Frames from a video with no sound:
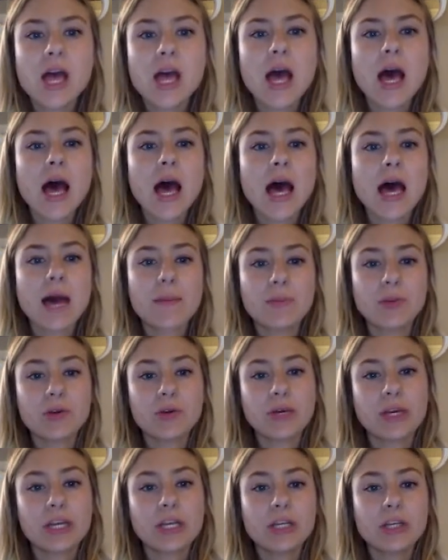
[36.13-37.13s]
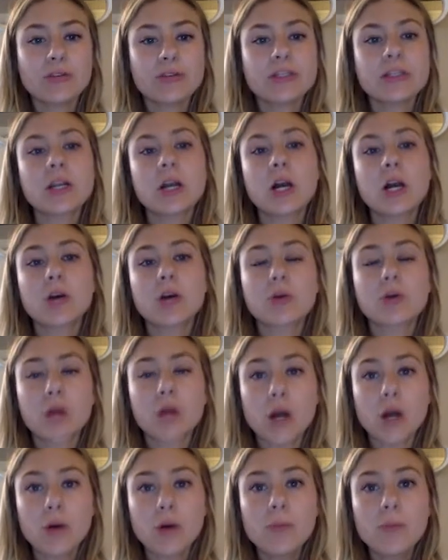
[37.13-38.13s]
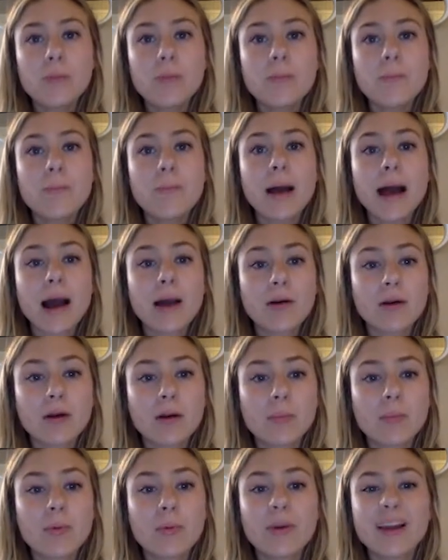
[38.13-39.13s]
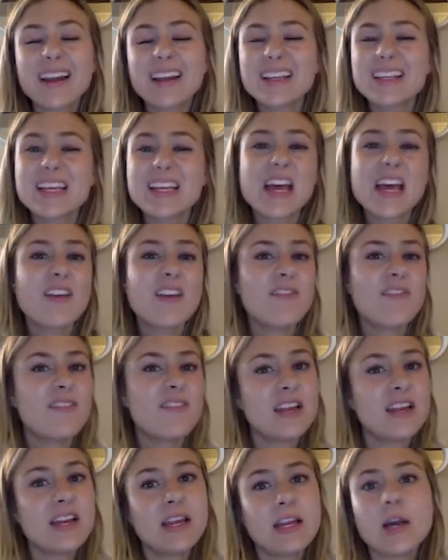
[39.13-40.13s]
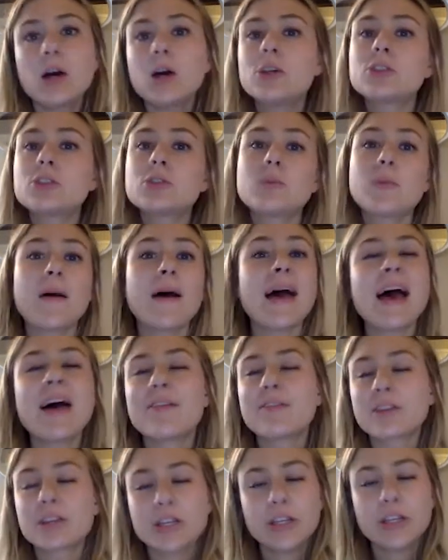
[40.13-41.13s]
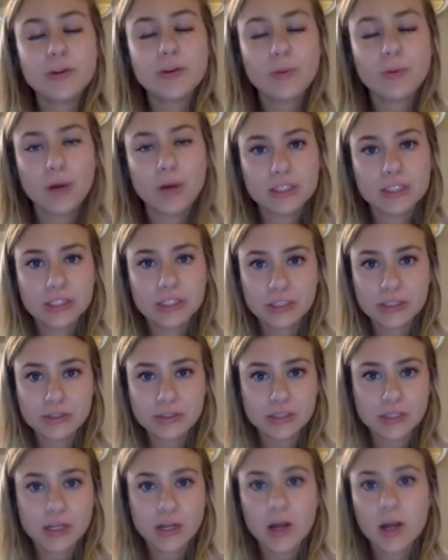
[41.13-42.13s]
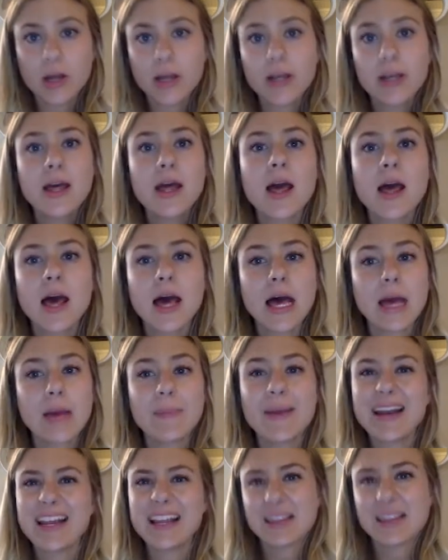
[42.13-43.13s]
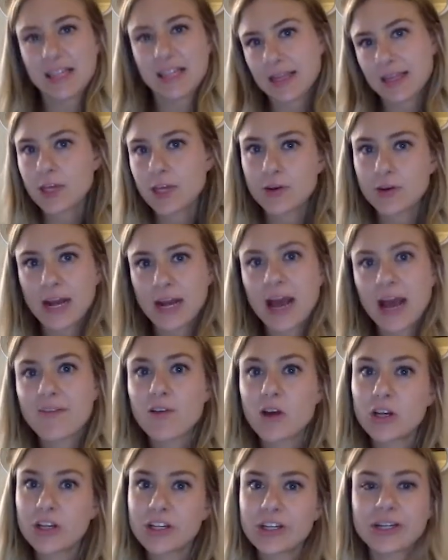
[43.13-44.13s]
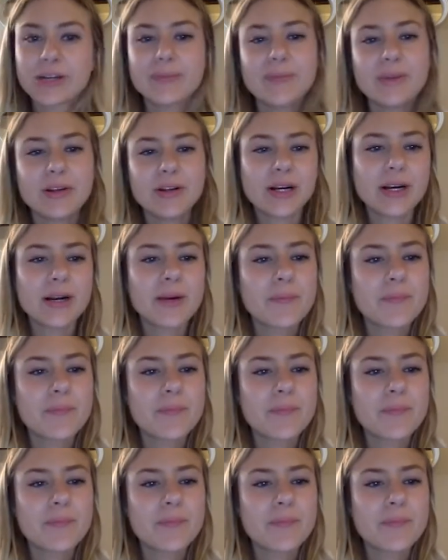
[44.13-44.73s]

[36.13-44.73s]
You can use it on Chrome, PowerPoint, videos, whatever you want to use it on, anything that you could have on your computer.